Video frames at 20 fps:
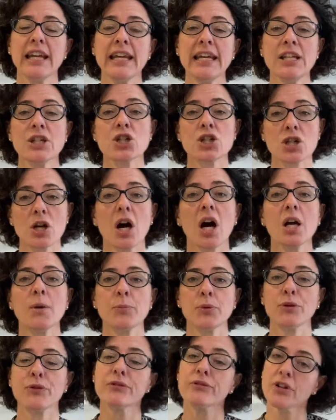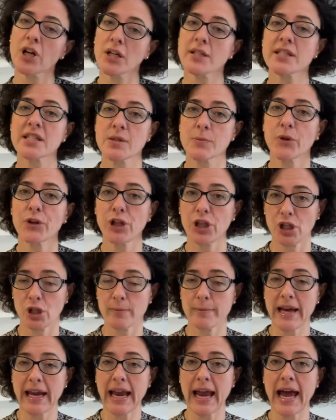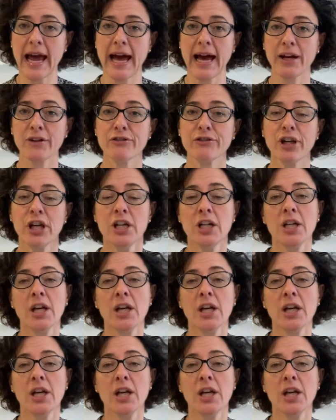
each type of customer that you may have